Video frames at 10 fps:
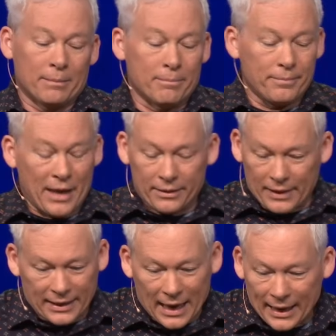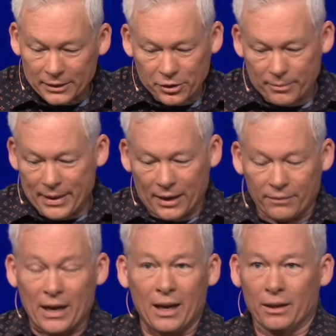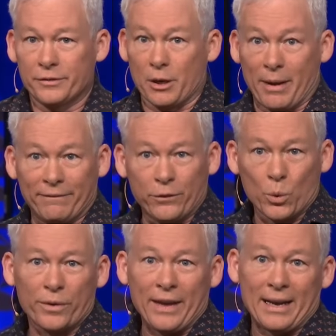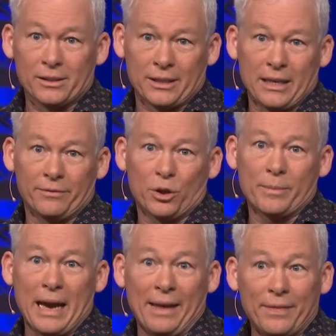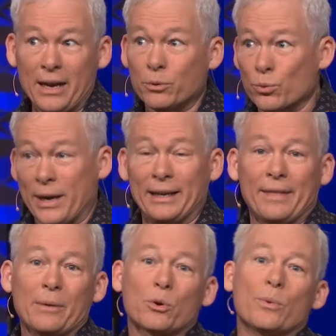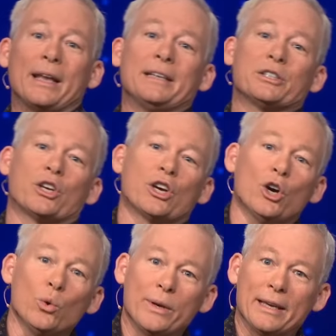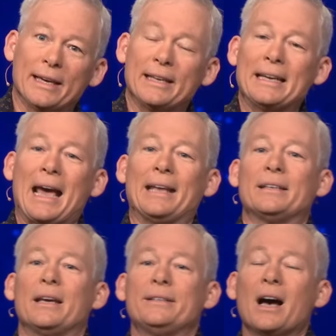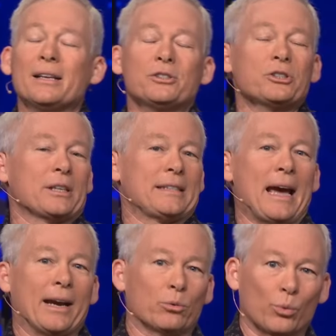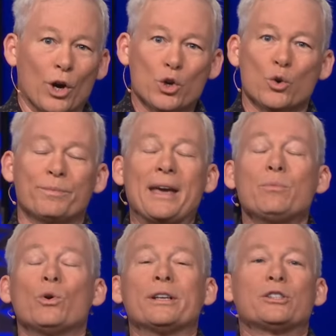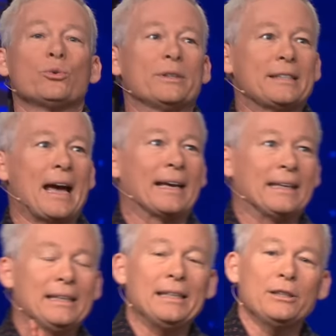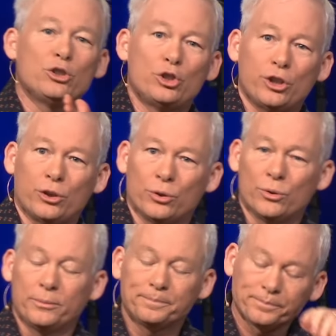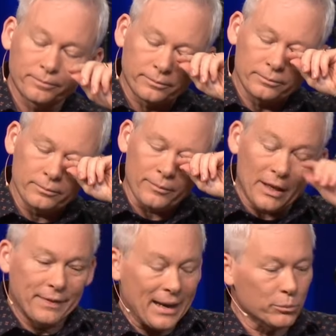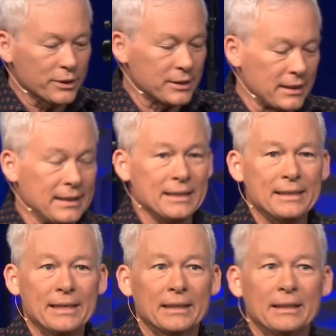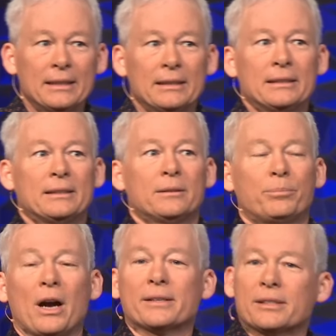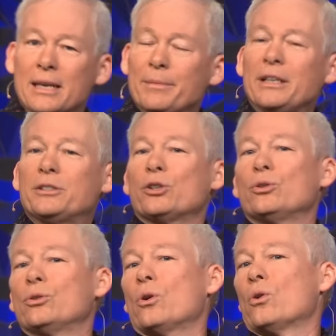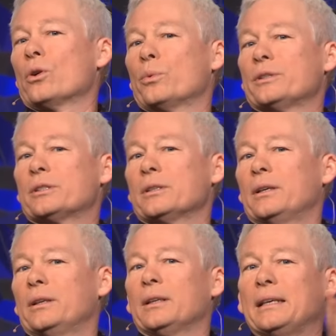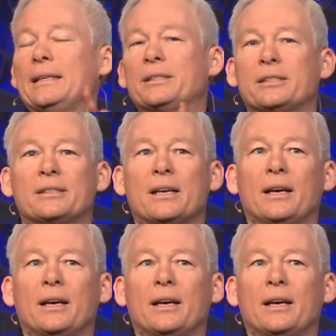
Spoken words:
They got out to the Mount of Olives. There were about 4,000 of them, and they were ready. They were ready to go in and not just attack Rome. They wanted to attack any Jew that was in proximity to or was at least